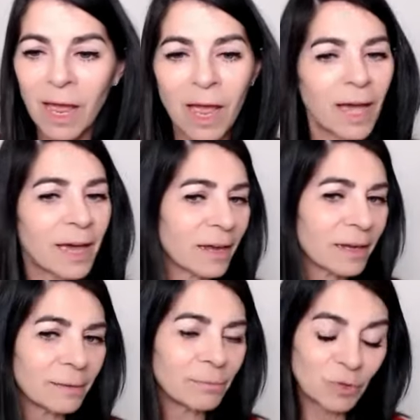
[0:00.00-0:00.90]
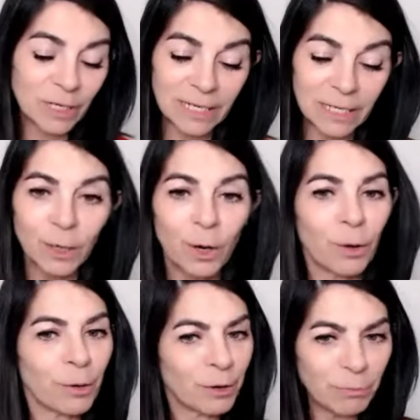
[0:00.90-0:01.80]
And I'm really
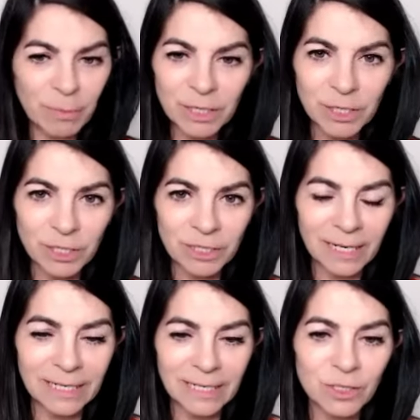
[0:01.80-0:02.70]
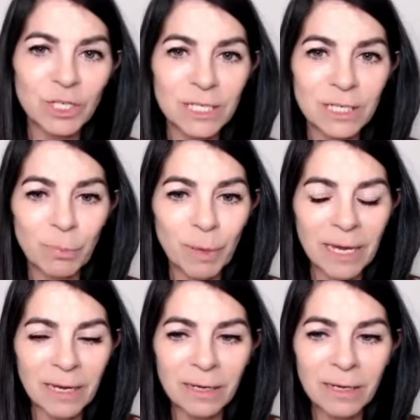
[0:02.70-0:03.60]
on a mission, I guess, just to
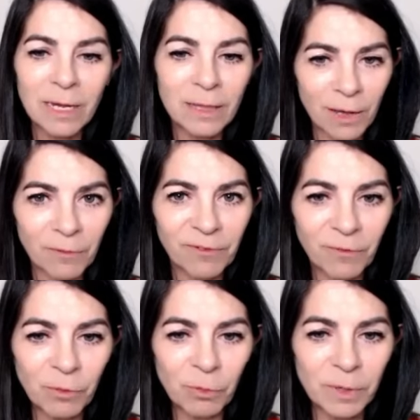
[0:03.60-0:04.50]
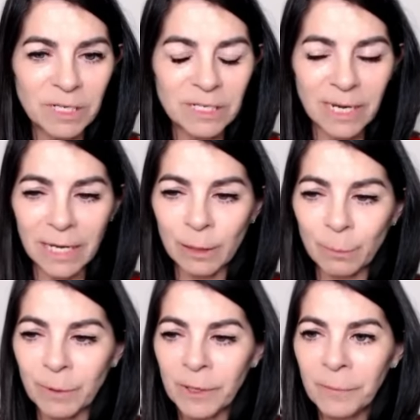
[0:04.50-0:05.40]
pay that forward, to
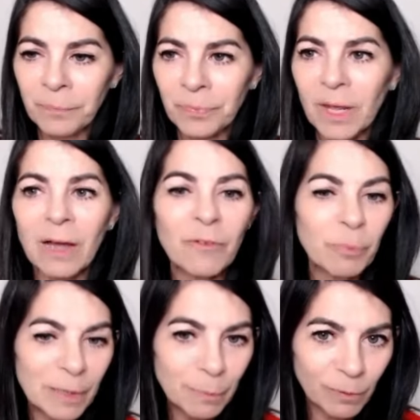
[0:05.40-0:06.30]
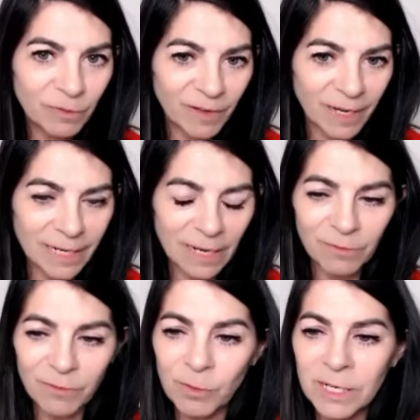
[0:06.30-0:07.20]
help other people find their
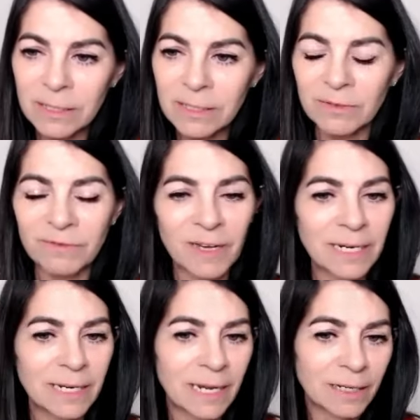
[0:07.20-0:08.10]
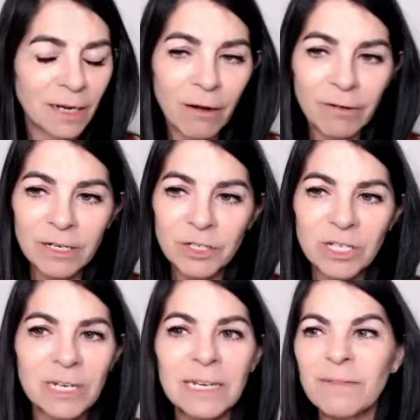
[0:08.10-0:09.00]
voice, to find their courage, to
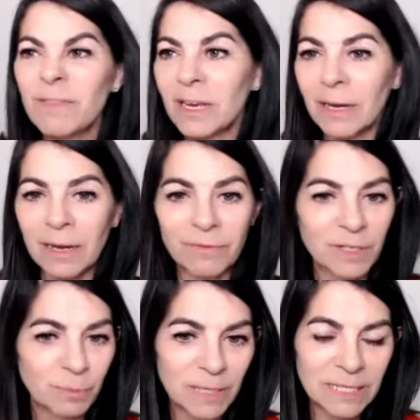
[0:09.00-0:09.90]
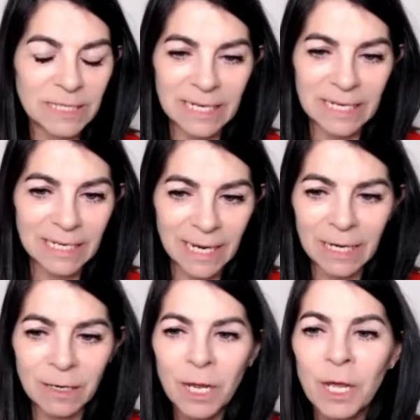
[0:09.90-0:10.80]
live their life as best as they can.